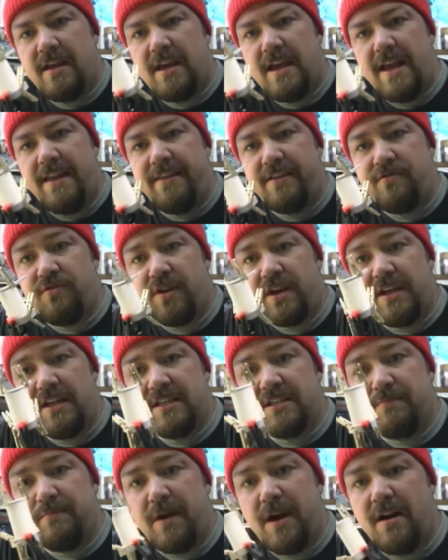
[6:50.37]
And the
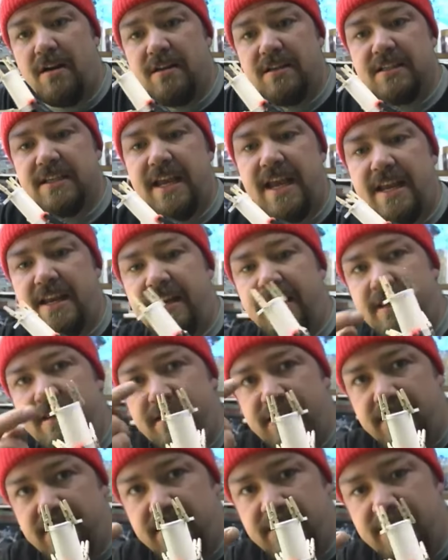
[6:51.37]
trickiest part is getting it
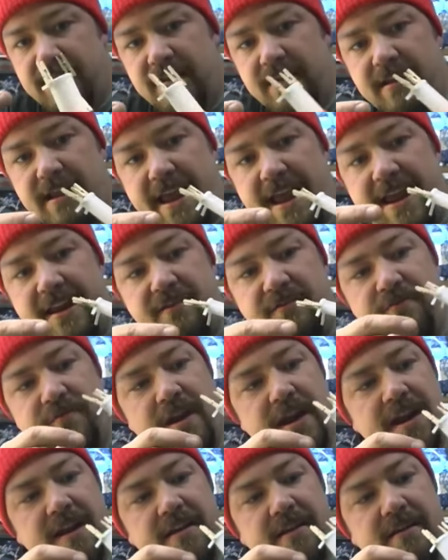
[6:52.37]
to end
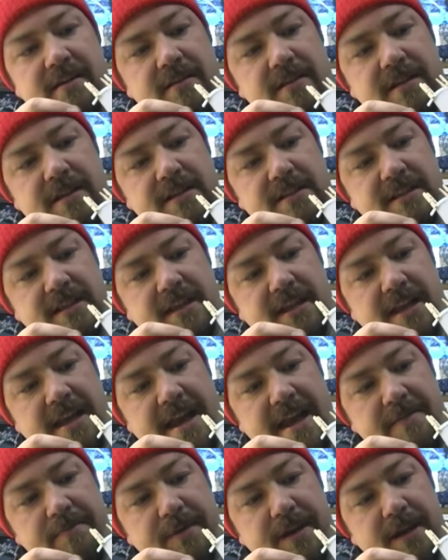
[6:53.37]
right, because the
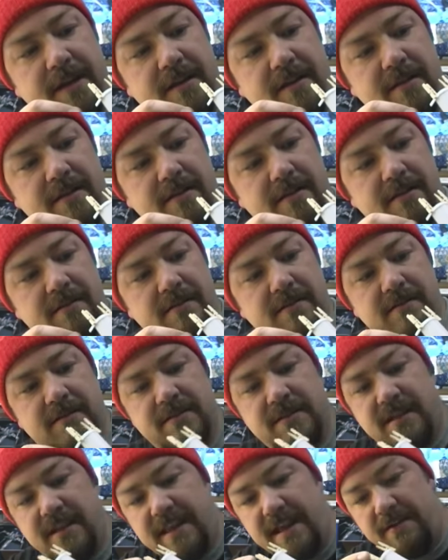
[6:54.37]
clamping,
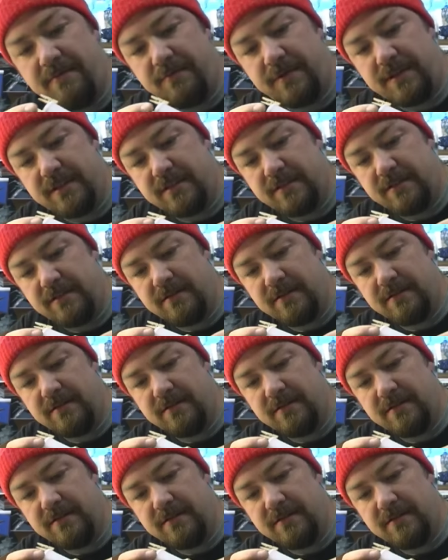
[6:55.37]
see that one's,